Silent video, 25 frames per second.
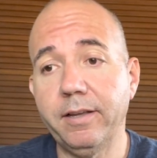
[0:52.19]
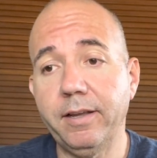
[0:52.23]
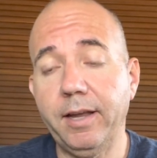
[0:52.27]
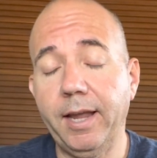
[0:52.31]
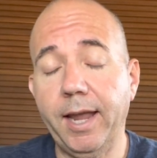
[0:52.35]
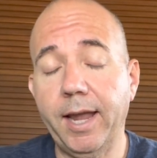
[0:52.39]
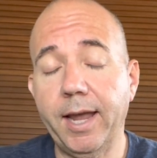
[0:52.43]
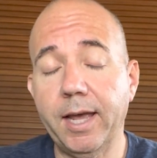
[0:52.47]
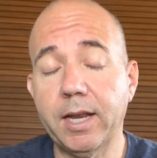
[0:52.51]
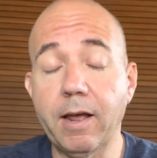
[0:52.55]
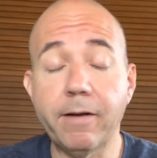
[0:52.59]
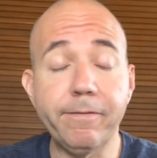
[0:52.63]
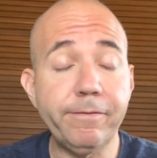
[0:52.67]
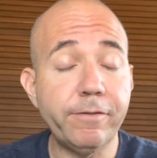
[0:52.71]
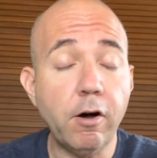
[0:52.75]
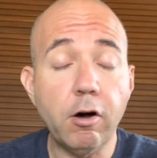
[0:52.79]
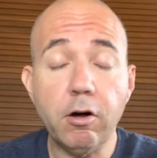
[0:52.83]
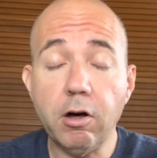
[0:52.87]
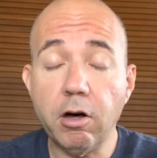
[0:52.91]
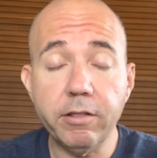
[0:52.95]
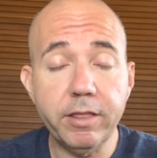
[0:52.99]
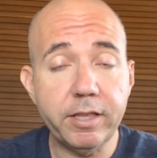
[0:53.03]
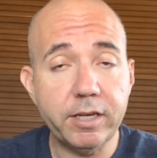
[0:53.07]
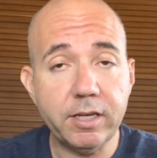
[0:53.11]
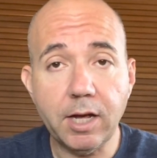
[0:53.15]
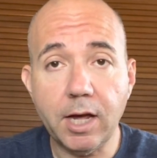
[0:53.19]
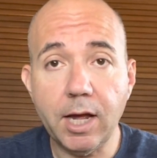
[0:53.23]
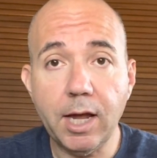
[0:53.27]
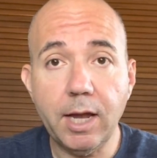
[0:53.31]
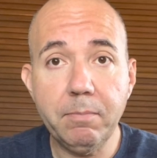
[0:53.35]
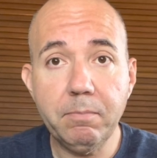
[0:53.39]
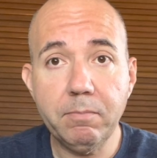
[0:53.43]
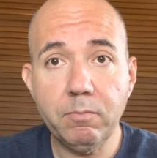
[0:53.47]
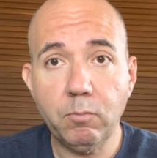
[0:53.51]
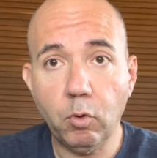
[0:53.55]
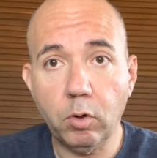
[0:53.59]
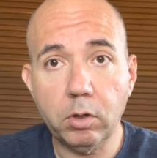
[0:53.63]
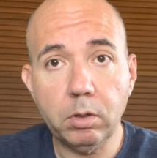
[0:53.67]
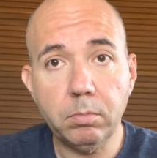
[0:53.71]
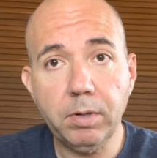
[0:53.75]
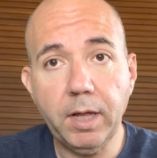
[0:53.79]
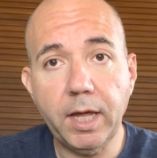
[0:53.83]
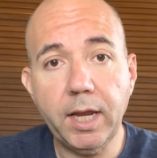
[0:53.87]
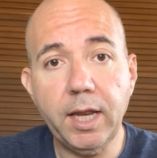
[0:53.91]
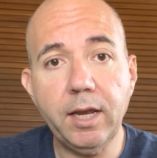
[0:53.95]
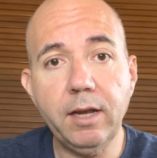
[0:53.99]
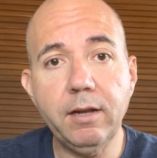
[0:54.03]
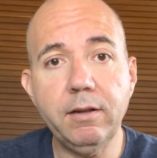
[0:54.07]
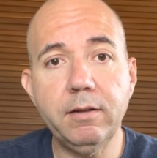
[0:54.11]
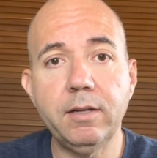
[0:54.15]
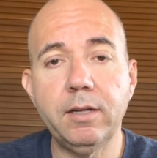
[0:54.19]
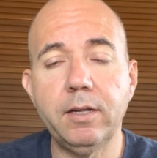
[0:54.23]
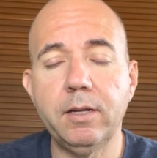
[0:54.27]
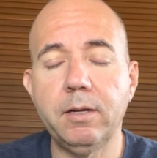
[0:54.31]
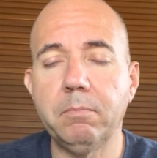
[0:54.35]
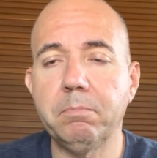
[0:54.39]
and I fall all the time rollerblading,